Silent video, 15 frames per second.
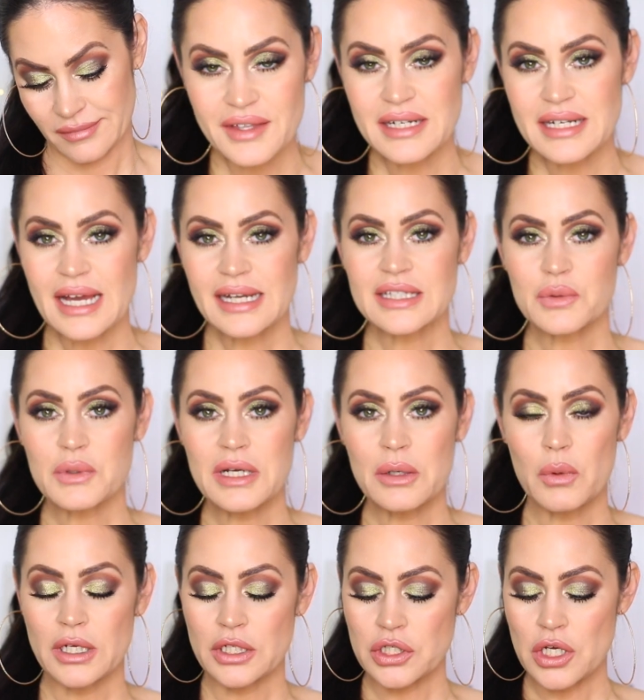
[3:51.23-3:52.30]
The next one
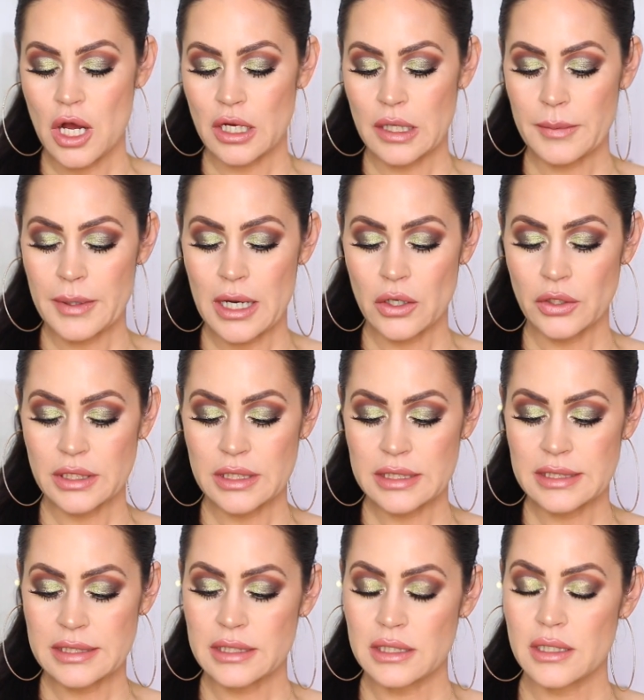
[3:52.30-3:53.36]
I want to talk about
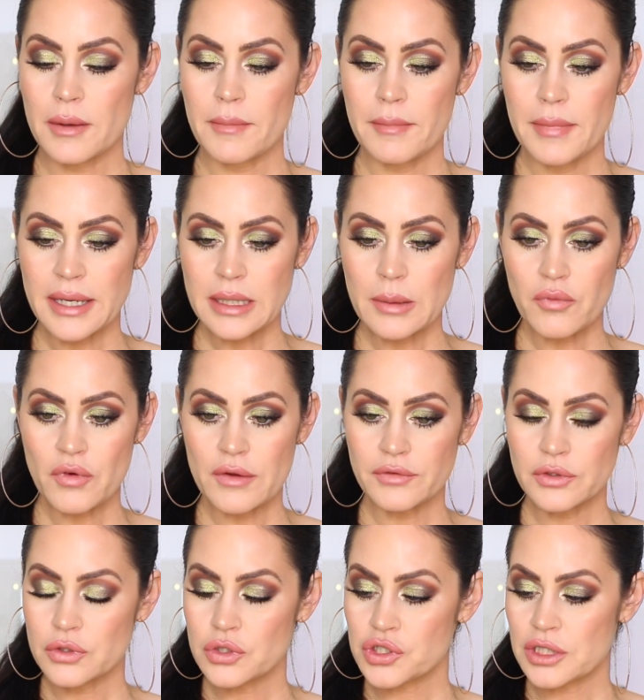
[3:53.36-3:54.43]
is the Makeup
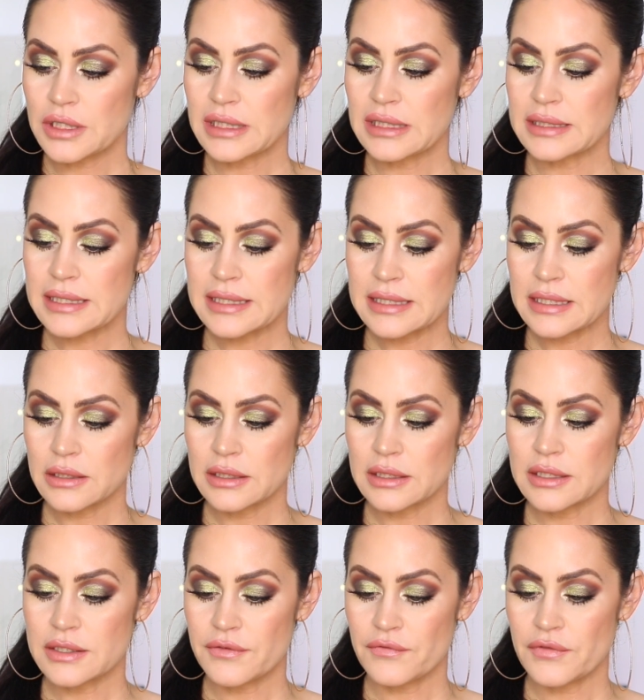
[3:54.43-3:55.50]
Revolution Conceal
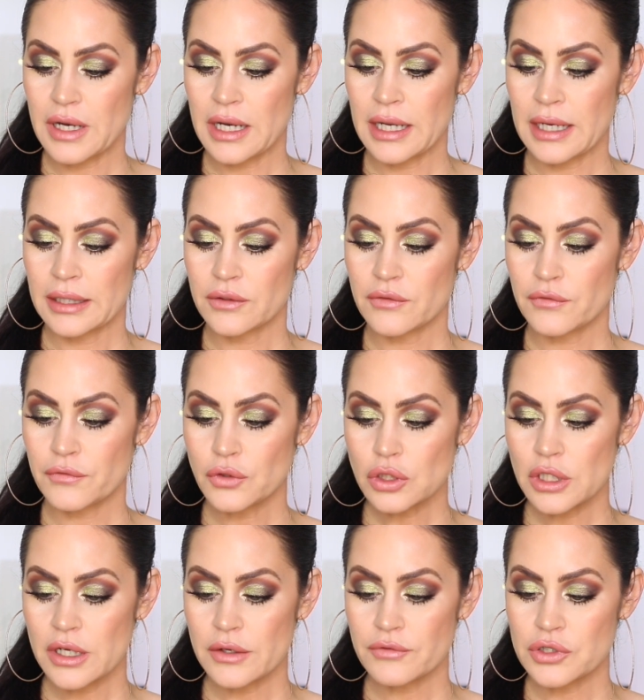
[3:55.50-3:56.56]
and Define Full
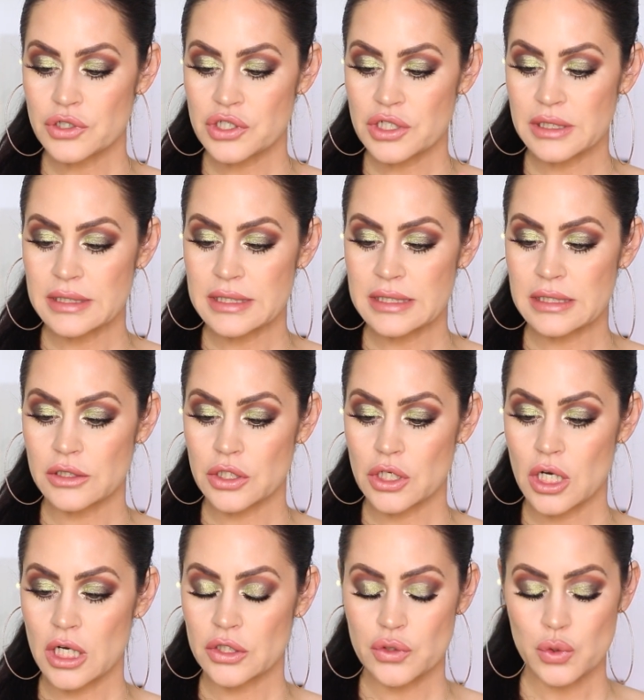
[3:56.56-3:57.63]
Coverage Conceal and
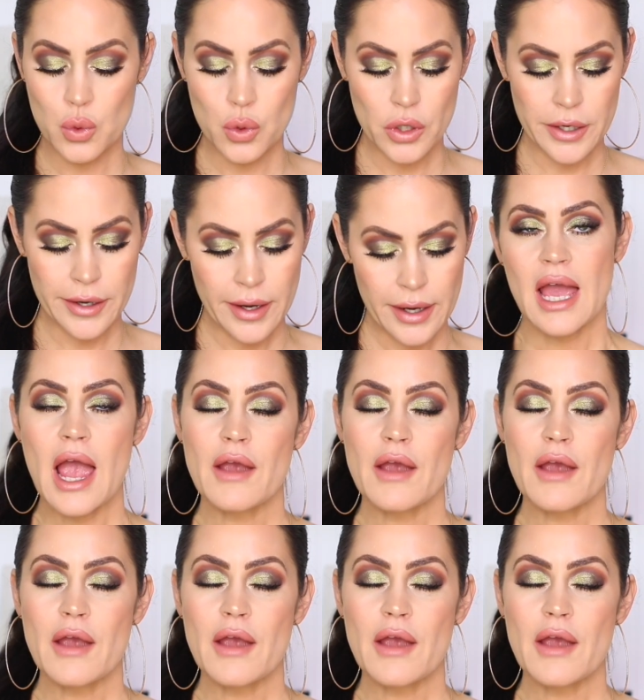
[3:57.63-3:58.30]
Contour.